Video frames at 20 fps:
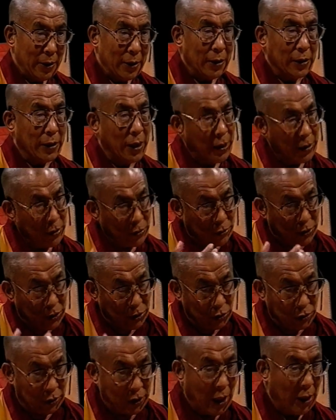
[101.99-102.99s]
Then you see
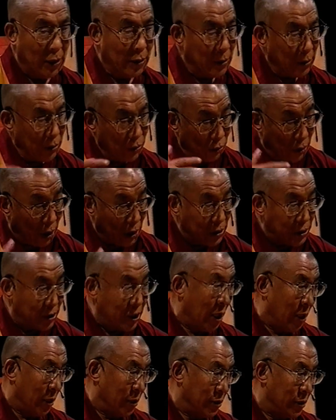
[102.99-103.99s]
you can
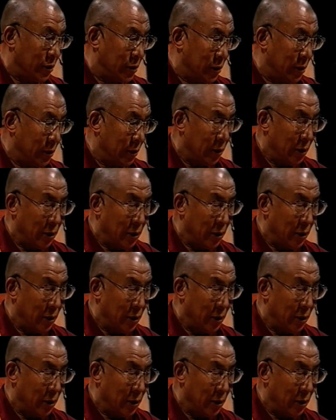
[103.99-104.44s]
change